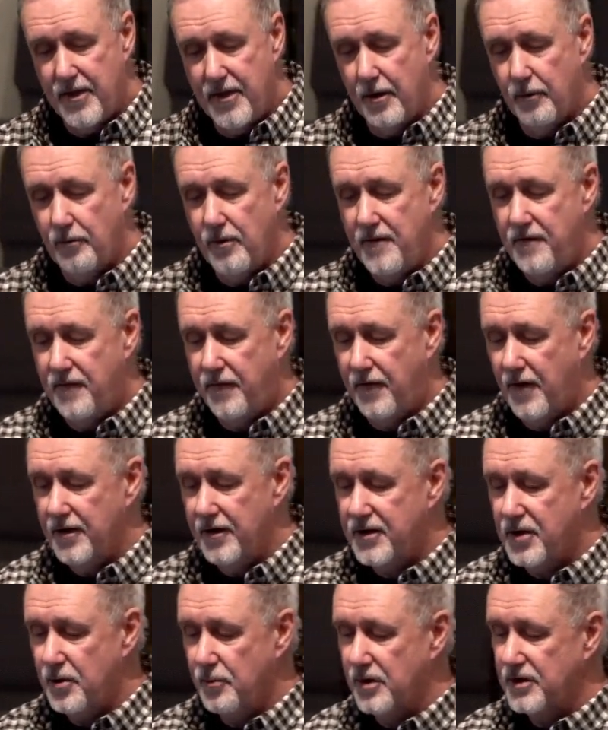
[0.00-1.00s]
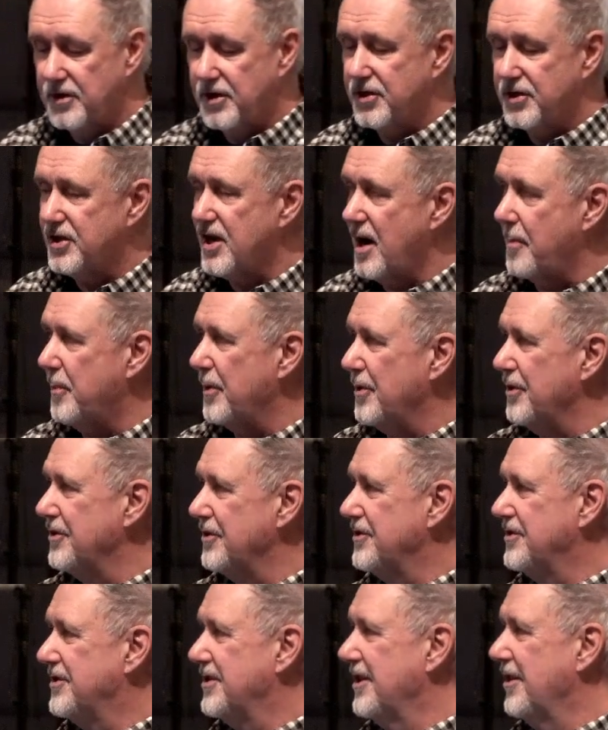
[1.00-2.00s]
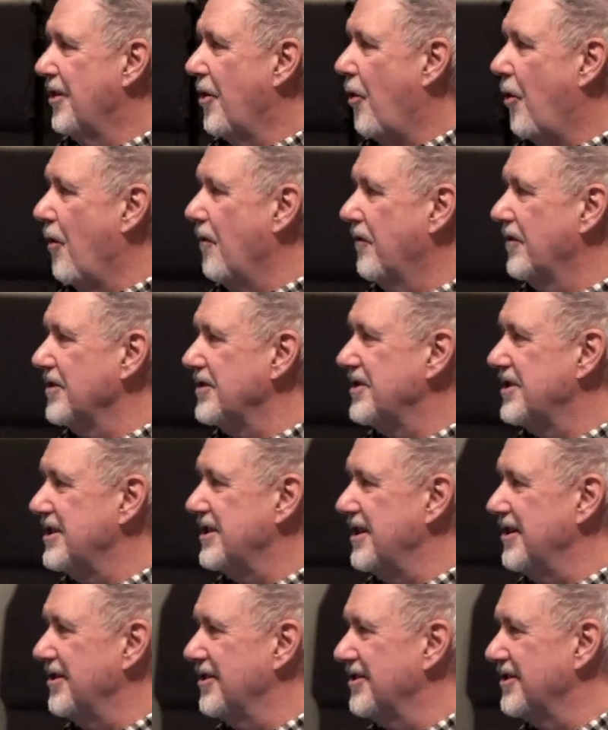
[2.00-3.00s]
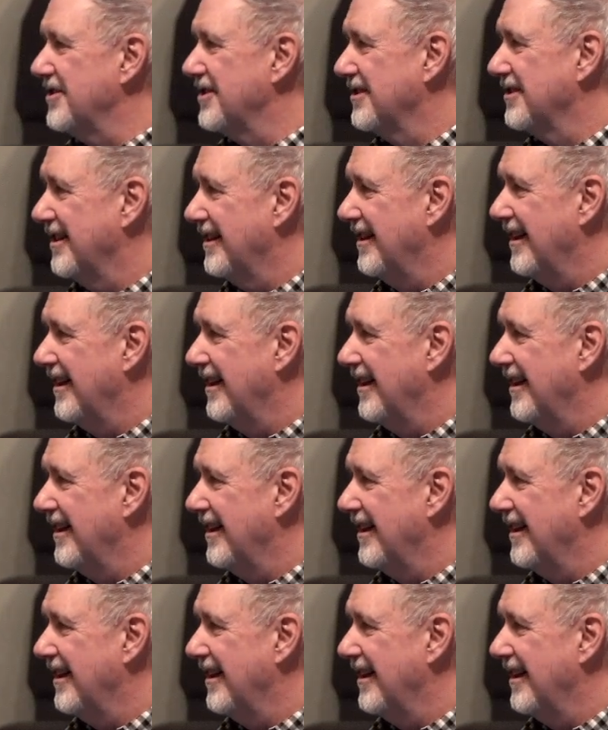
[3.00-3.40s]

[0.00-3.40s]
they're referred to as shepherds and overseers.